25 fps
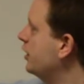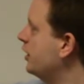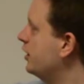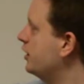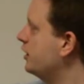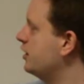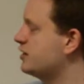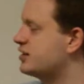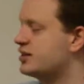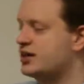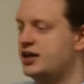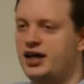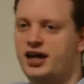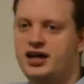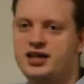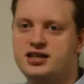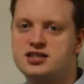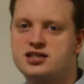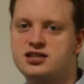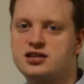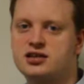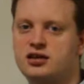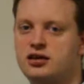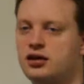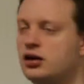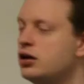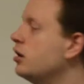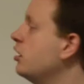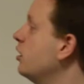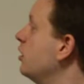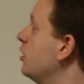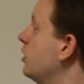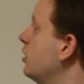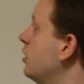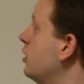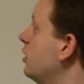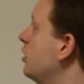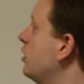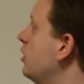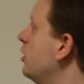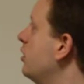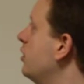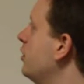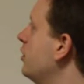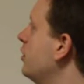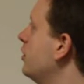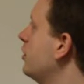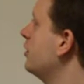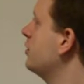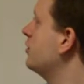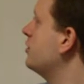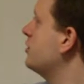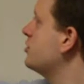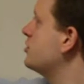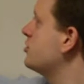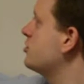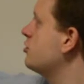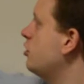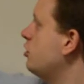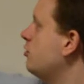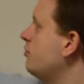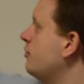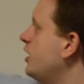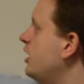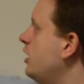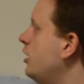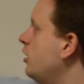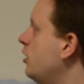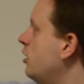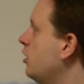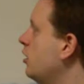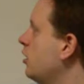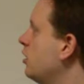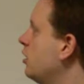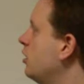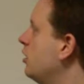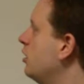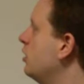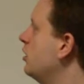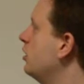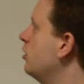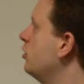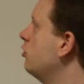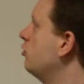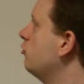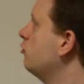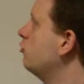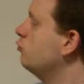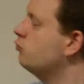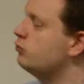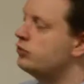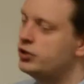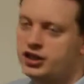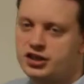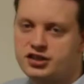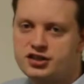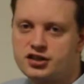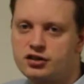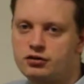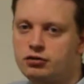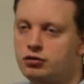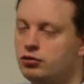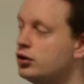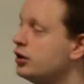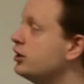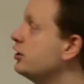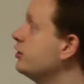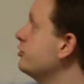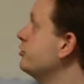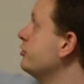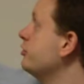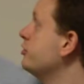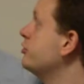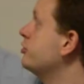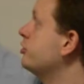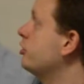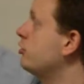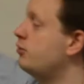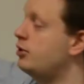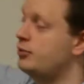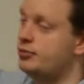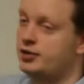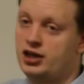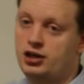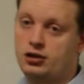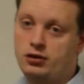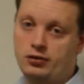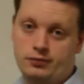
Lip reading: this case, this term here is equivalent to the term up here.